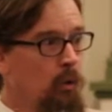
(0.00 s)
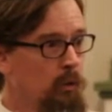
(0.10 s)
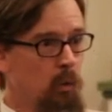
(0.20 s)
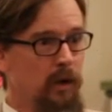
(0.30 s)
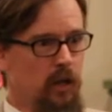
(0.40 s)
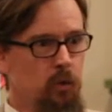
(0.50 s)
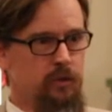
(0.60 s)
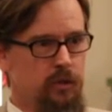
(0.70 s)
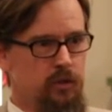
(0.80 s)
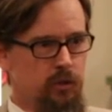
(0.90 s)
When one
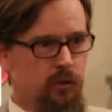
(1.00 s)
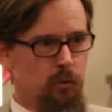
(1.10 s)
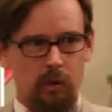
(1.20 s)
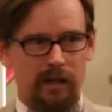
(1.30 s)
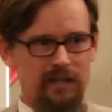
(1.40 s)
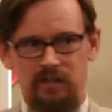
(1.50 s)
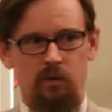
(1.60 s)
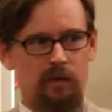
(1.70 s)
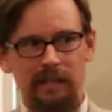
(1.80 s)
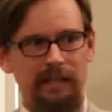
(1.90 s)
knows the truth, one has
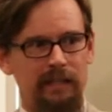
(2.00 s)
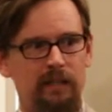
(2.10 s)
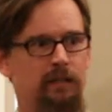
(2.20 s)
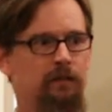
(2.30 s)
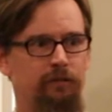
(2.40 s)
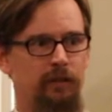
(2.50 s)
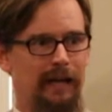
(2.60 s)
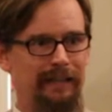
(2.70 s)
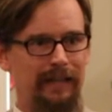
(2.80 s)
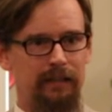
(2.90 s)
no need for
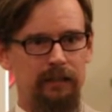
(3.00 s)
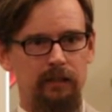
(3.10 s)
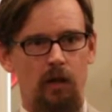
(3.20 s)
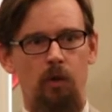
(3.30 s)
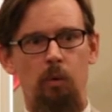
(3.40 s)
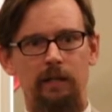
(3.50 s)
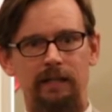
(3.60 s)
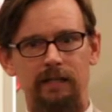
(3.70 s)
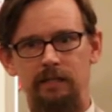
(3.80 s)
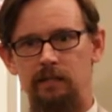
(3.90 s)
dialectic. All one
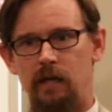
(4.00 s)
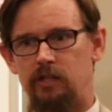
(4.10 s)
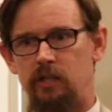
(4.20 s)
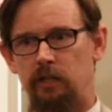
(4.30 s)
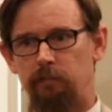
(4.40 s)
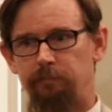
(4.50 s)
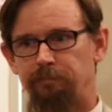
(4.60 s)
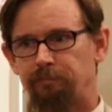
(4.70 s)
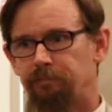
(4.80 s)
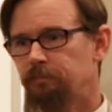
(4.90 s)
needs is logic.
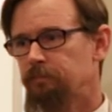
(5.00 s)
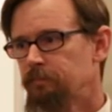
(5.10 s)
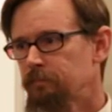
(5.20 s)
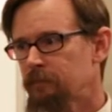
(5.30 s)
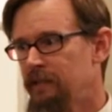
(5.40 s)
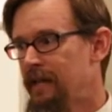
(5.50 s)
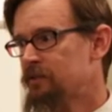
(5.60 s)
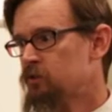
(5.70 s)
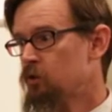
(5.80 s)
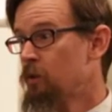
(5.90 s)

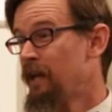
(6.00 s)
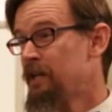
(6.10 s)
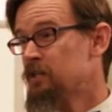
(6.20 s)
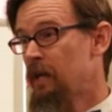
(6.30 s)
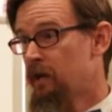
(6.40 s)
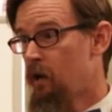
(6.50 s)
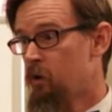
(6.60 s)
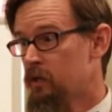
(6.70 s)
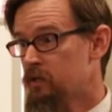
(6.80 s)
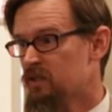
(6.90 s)
Yet, to an age like
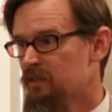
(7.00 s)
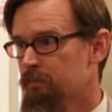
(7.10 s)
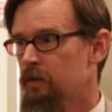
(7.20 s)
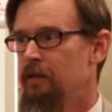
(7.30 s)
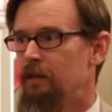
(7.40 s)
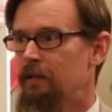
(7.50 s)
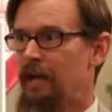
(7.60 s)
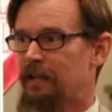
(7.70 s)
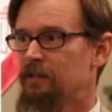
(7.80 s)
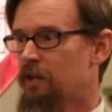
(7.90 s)
ours,
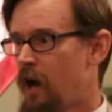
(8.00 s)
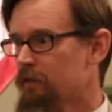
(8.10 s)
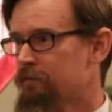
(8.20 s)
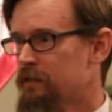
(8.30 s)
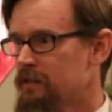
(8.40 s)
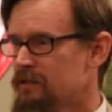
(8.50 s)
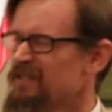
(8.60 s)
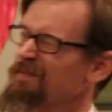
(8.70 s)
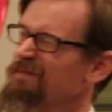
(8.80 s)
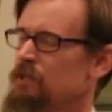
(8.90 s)
lacking the
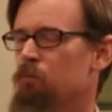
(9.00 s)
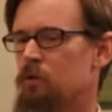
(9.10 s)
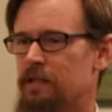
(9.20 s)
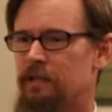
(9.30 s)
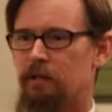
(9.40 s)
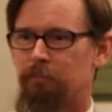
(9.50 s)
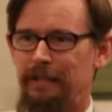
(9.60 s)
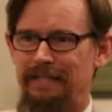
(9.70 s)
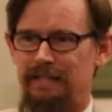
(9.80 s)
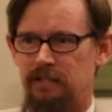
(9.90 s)
confidence, some would say the
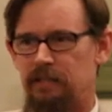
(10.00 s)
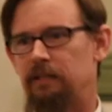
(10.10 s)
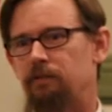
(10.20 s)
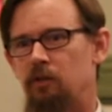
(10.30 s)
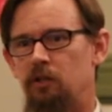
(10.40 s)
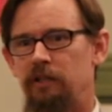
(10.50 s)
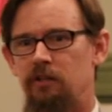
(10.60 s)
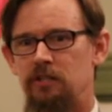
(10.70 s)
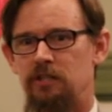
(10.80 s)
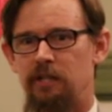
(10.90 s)
complacency of the early
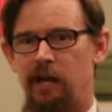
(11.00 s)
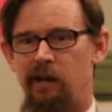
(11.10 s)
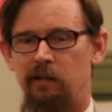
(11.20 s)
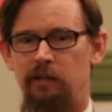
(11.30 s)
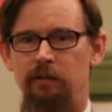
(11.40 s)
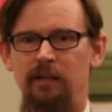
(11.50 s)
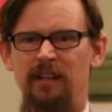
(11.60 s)
Christian era,